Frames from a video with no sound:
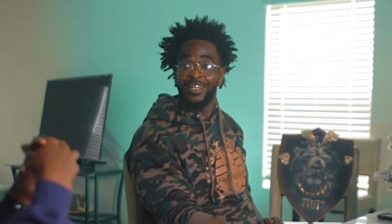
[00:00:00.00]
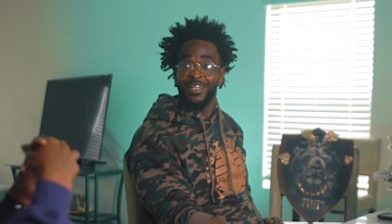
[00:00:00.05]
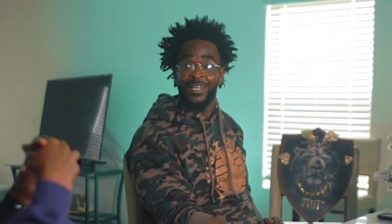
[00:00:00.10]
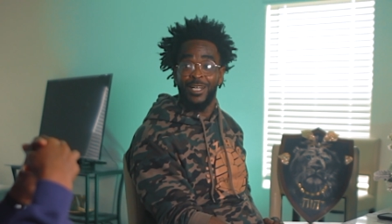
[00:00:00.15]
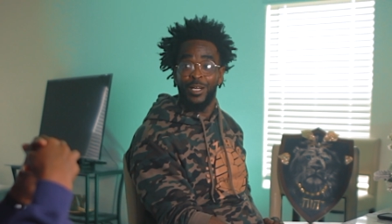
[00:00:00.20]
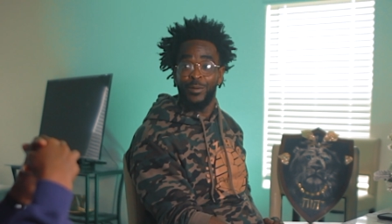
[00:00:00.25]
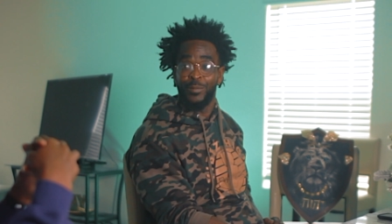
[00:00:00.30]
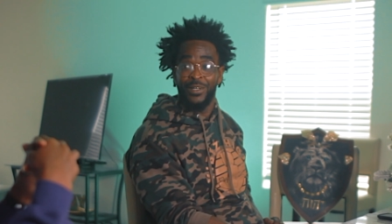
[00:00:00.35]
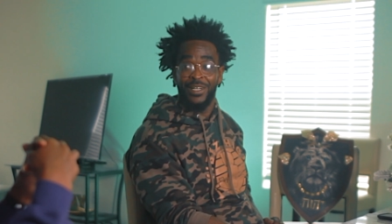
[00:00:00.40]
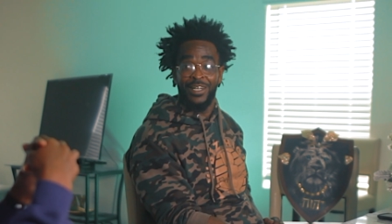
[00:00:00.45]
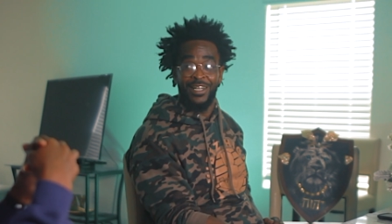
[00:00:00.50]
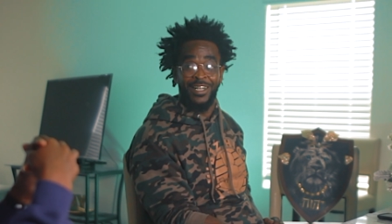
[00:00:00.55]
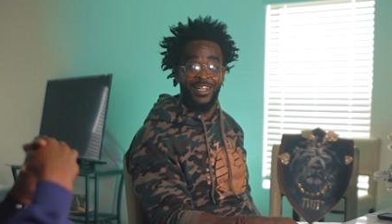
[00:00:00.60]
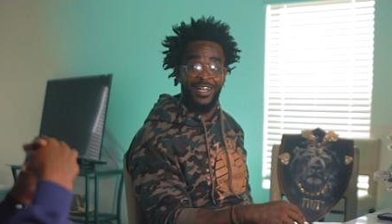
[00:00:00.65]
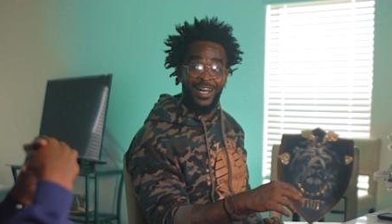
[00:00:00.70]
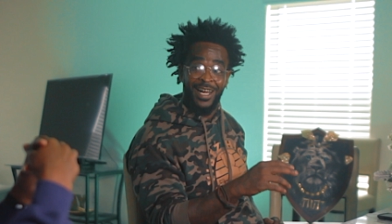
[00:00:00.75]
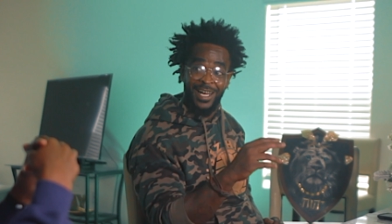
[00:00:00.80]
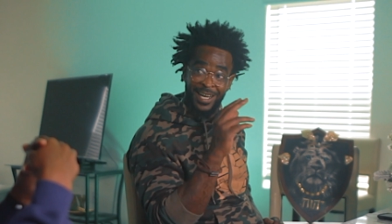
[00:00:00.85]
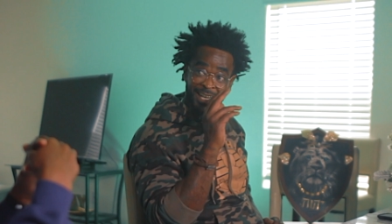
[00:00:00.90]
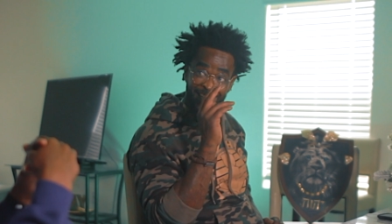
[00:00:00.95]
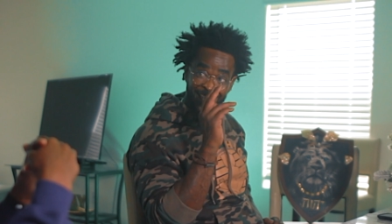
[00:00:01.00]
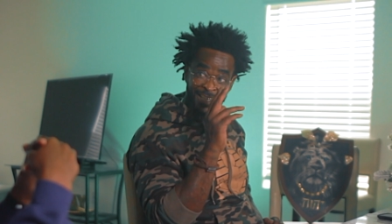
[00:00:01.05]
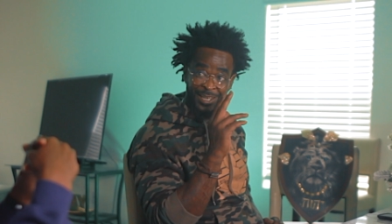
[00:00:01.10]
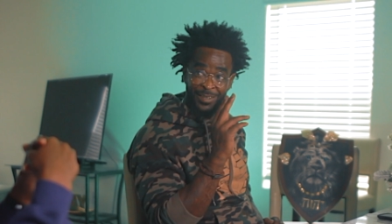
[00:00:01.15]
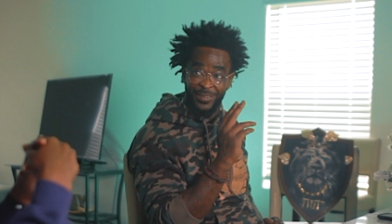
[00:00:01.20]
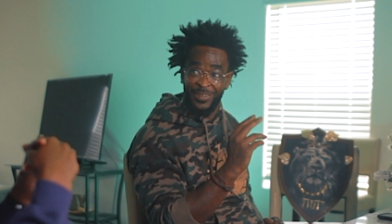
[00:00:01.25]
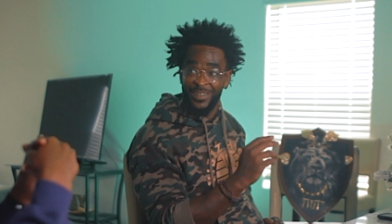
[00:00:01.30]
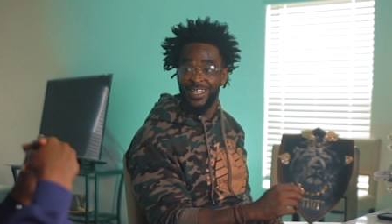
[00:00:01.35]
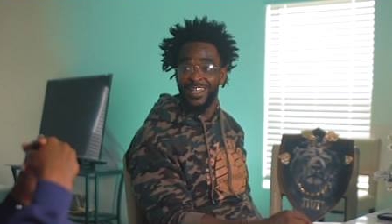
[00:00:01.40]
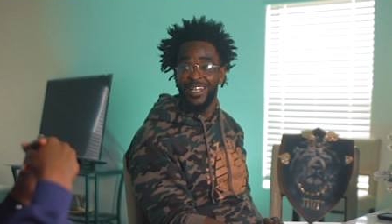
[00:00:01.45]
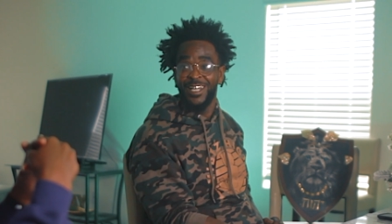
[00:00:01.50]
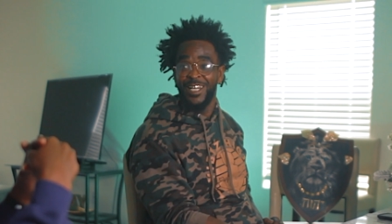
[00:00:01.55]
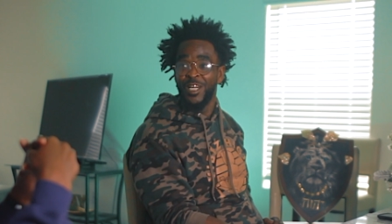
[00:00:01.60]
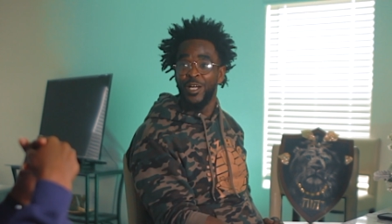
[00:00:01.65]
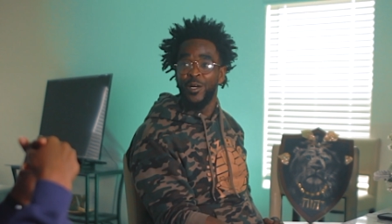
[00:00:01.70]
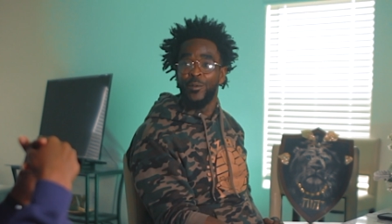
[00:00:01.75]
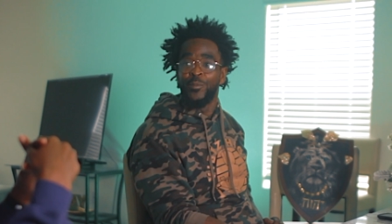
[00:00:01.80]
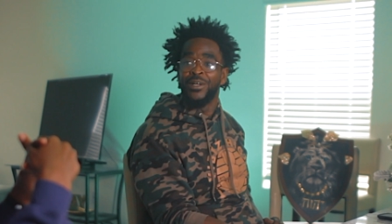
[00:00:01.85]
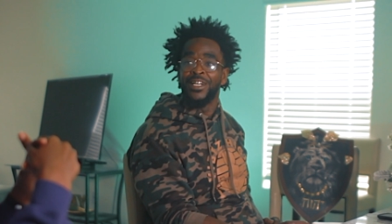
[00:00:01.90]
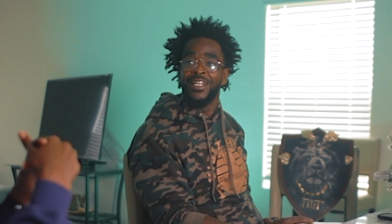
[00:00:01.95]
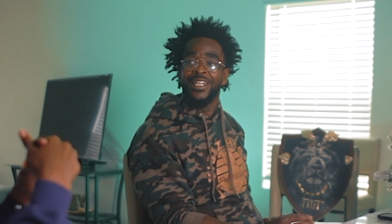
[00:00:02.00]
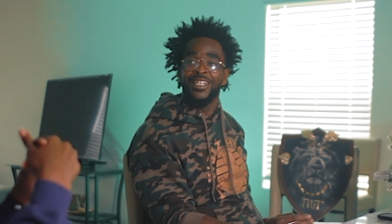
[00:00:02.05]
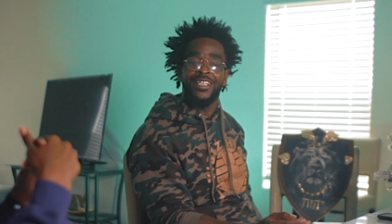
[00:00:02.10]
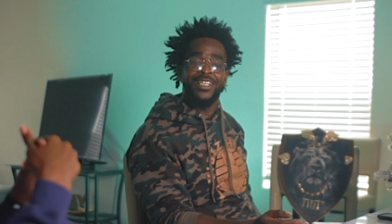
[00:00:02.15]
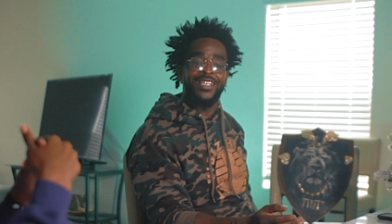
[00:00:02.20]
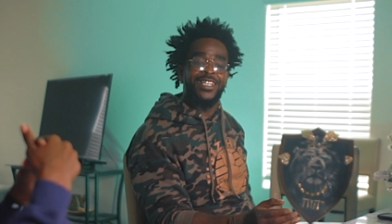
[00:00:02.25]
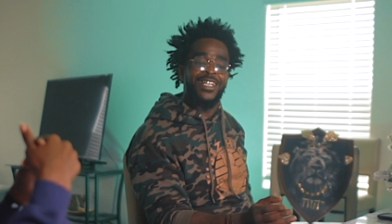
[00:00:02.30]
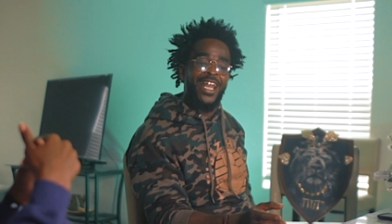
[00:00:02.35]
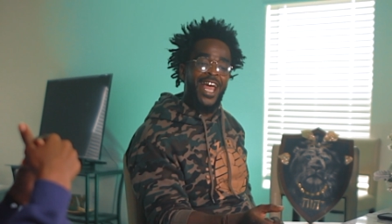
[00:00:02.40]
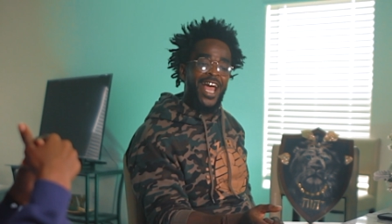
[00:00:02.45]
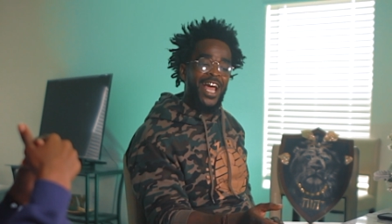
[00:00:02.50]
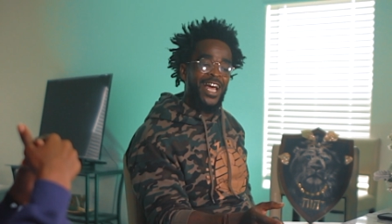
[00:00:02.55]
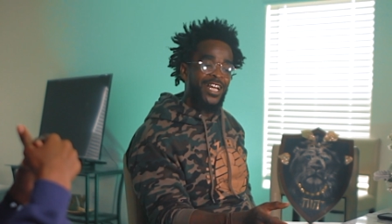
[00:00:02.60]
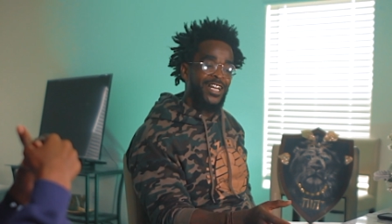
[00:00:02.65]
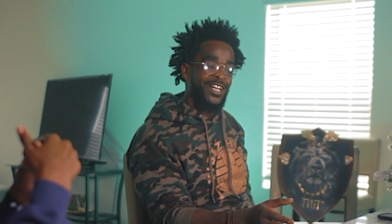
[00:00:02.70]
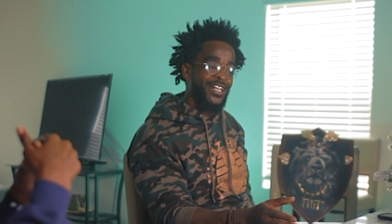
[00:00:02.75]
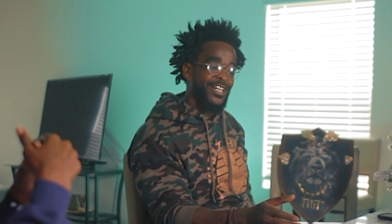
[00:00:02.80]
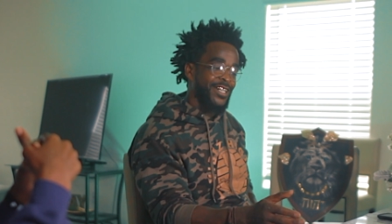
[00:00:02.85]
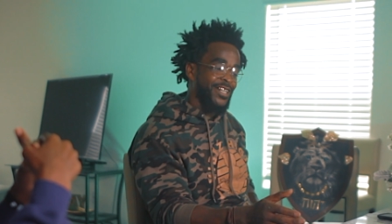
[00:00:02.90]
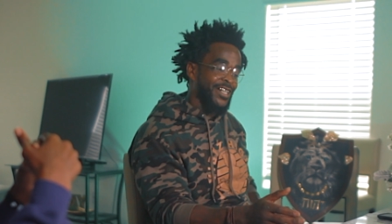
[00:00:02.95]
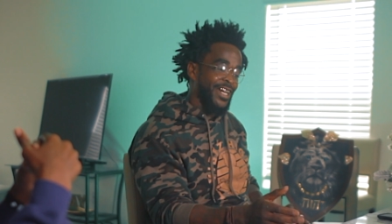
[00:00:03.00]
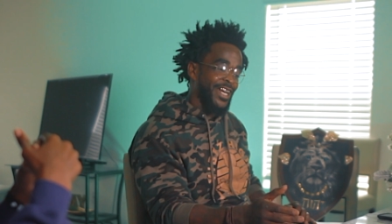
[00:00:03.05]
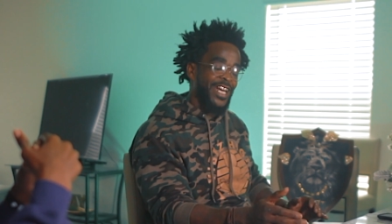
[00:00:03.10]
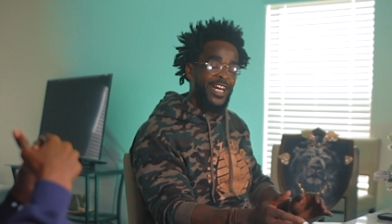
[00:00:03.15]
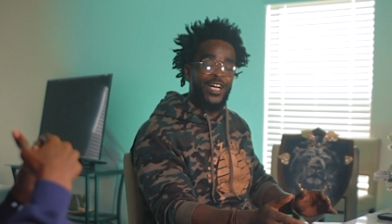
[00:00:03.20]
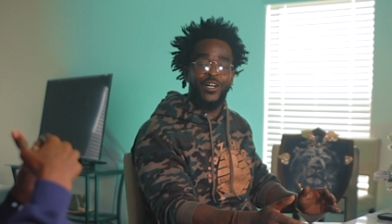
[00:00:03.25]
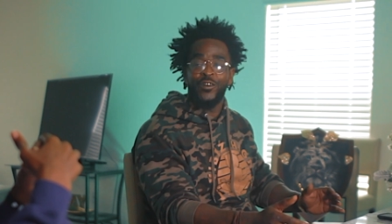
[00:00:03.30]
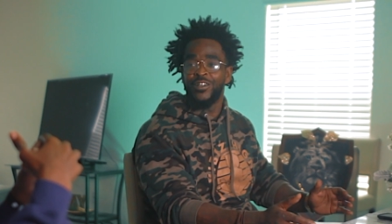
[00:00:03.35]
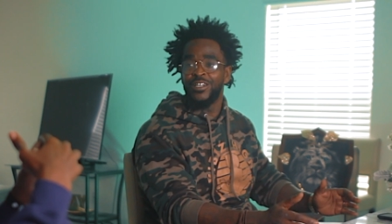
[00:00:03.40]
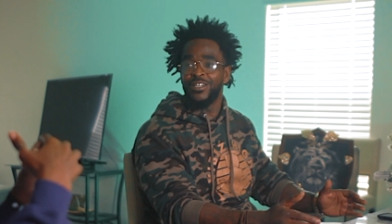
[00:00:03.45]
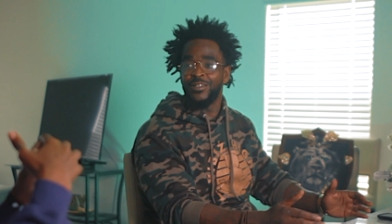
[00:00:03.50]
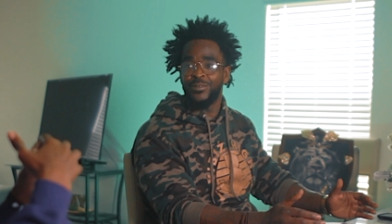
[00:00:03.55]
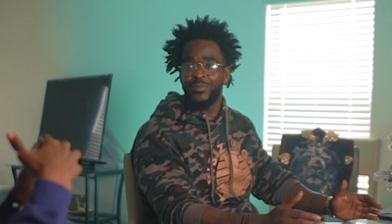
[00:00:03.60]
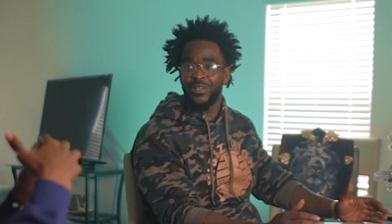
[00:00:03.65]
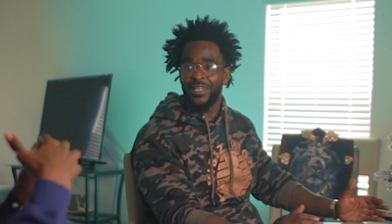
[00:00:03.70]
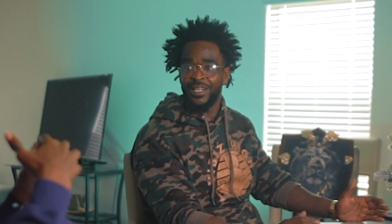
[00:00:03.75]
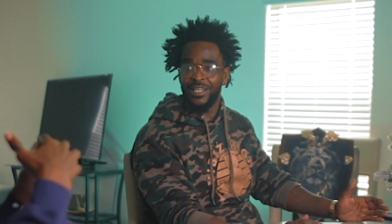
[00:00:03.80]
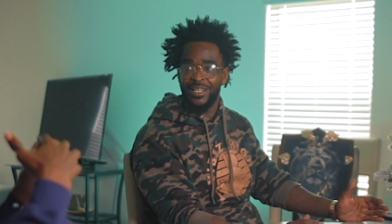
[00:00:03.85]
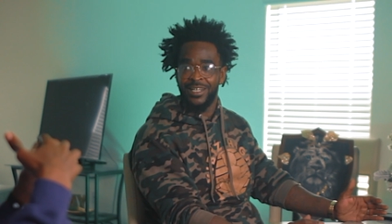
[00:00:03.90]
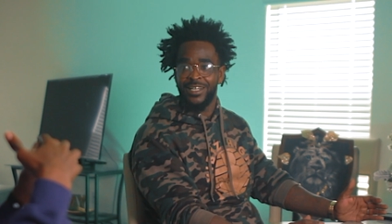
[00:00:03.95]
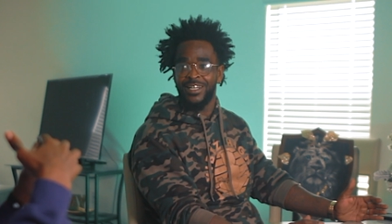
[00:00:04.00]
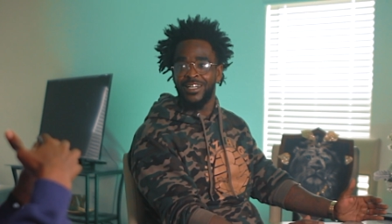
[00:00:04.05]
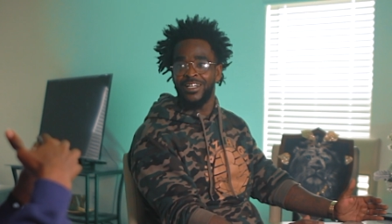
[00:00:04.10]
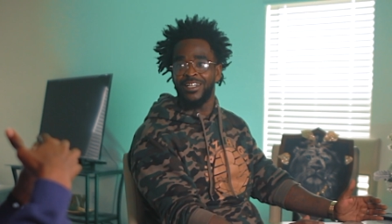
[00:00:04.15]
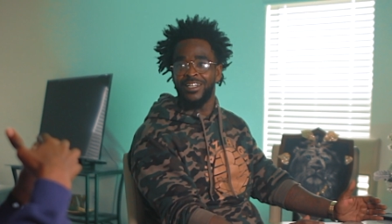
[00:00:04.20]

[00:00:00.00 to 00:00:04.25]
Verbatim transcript: Know what I mean? I love it, but this is not the area for that.